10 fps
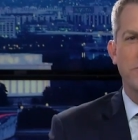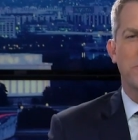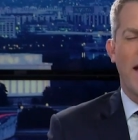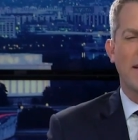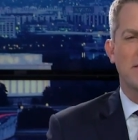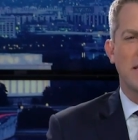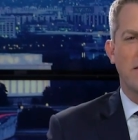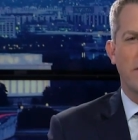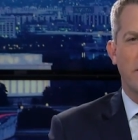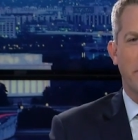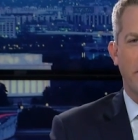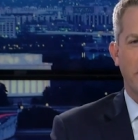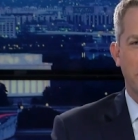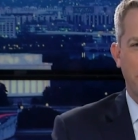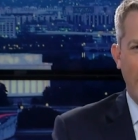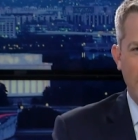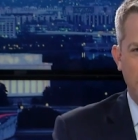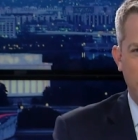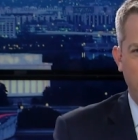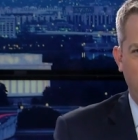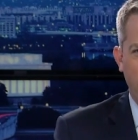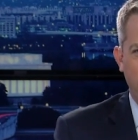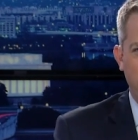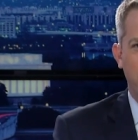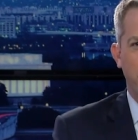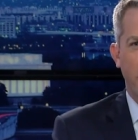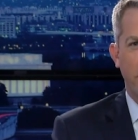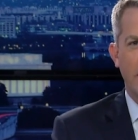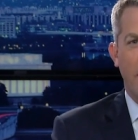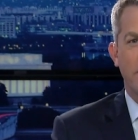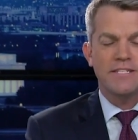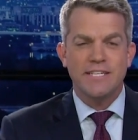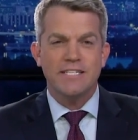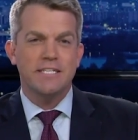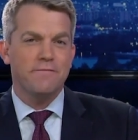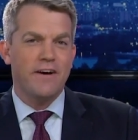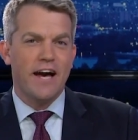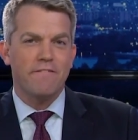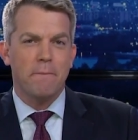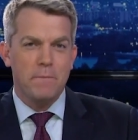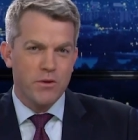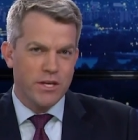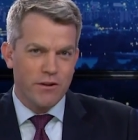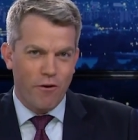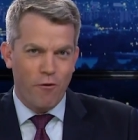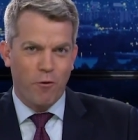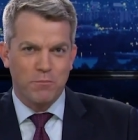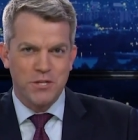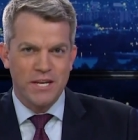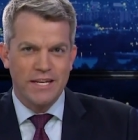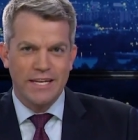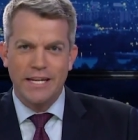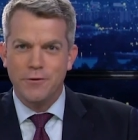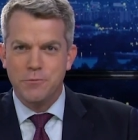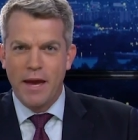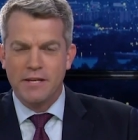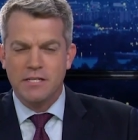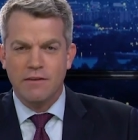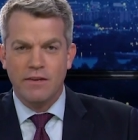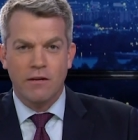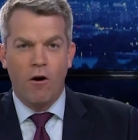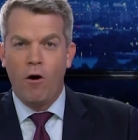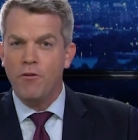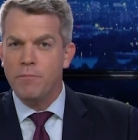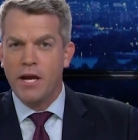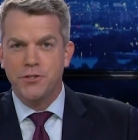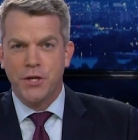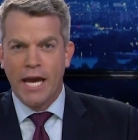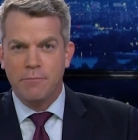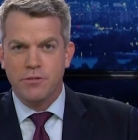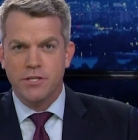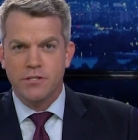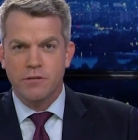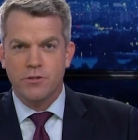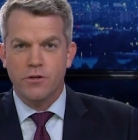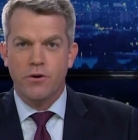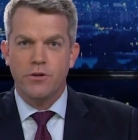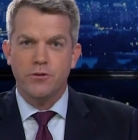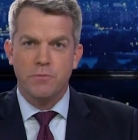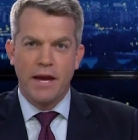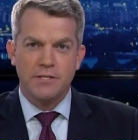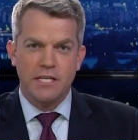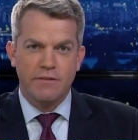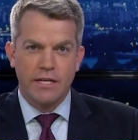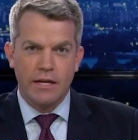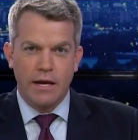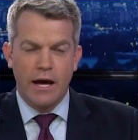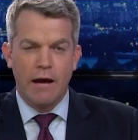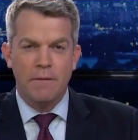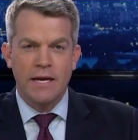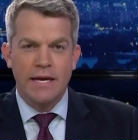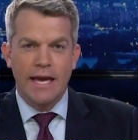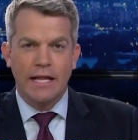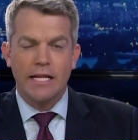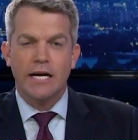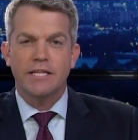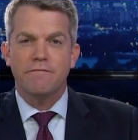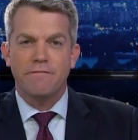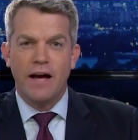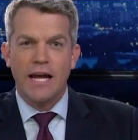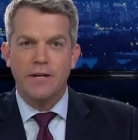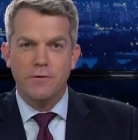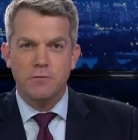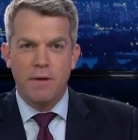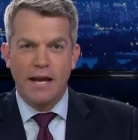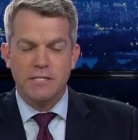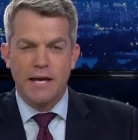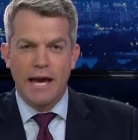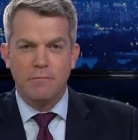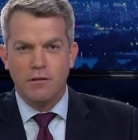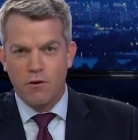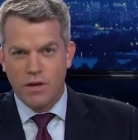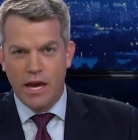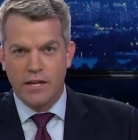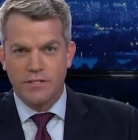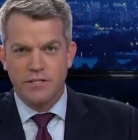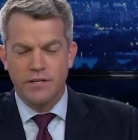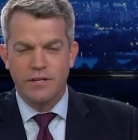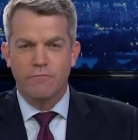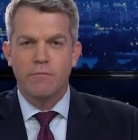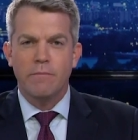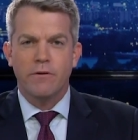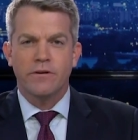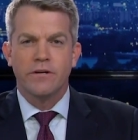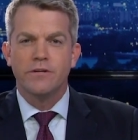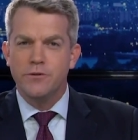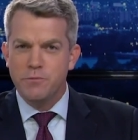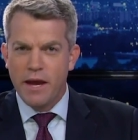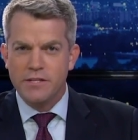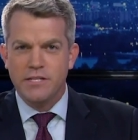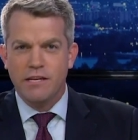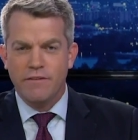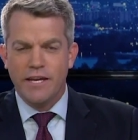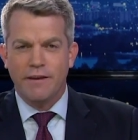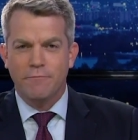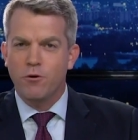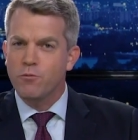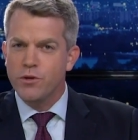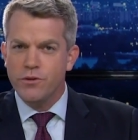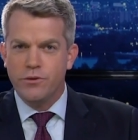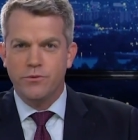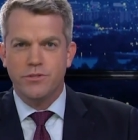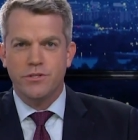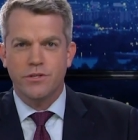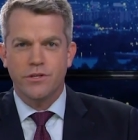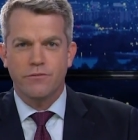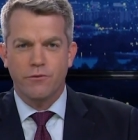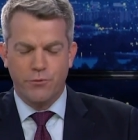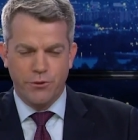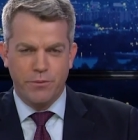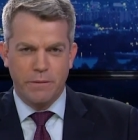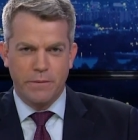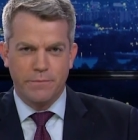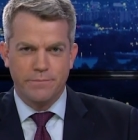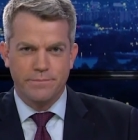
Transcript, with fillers: Newsmax TV, America's fastest growing news channel, now in 65 million homes. Get Newsmax TV on all the major cable systems or go to NewsmaxTV.com and click on the Find Newsmax tab to locate us. Remember, Newsmax TV, We're real news for real people.